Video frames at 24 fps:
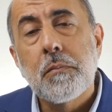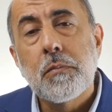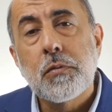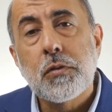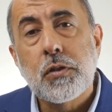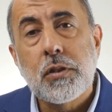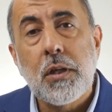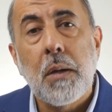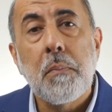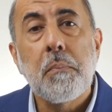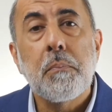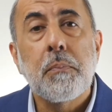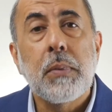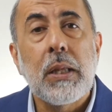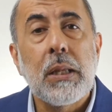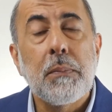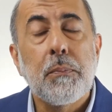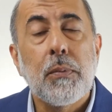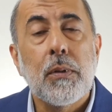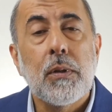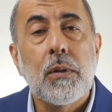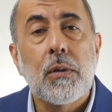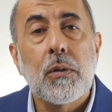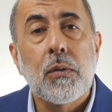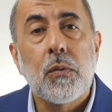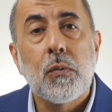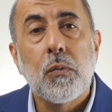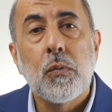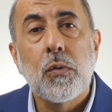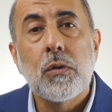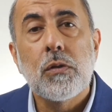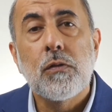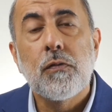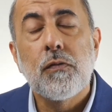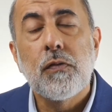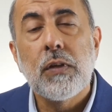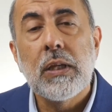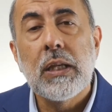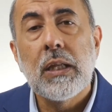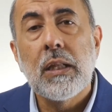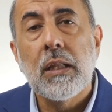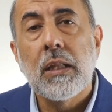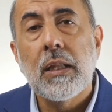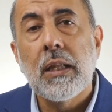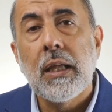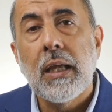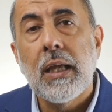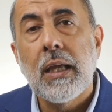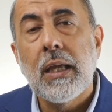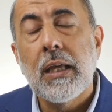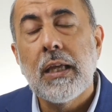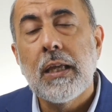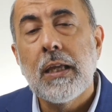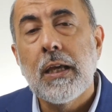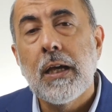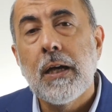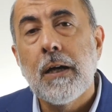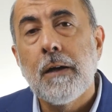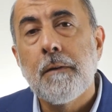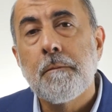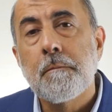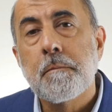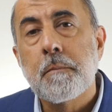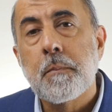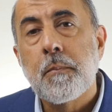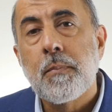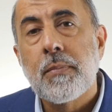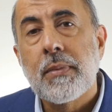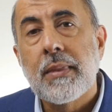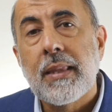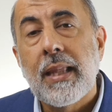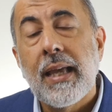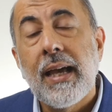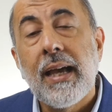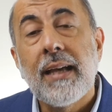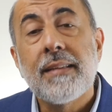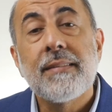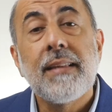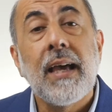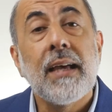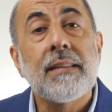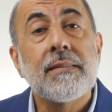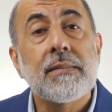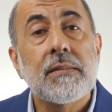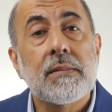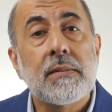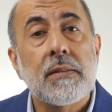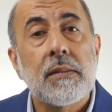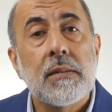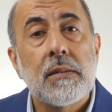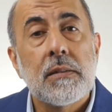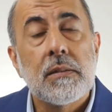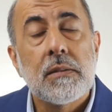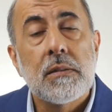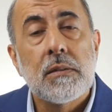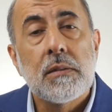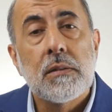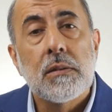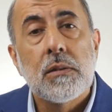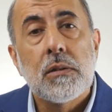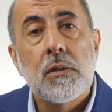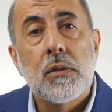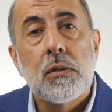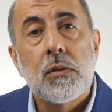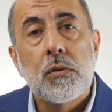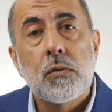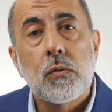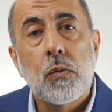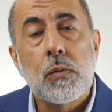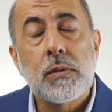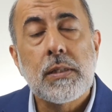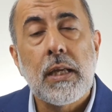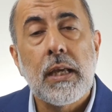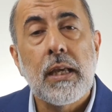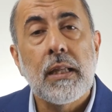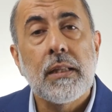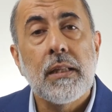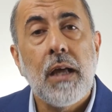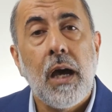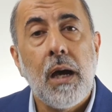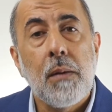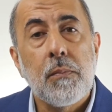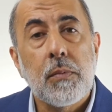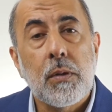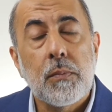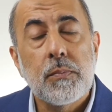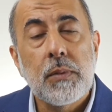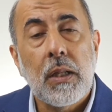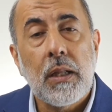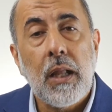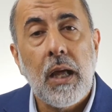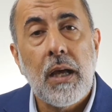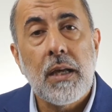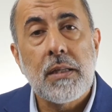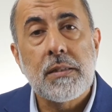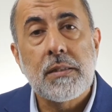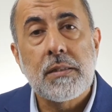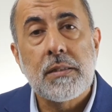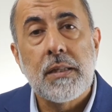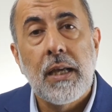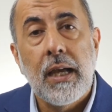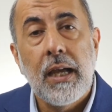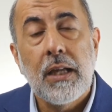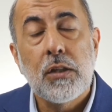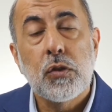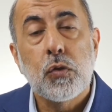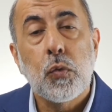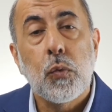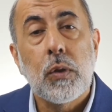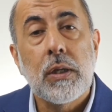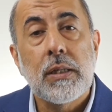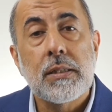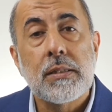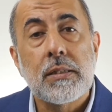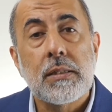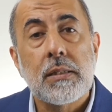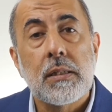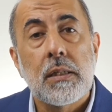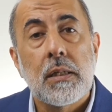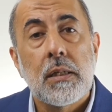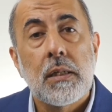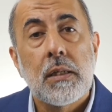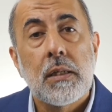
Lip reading: some people would feel a debt to Sayyidina Amr ibn al-As and to his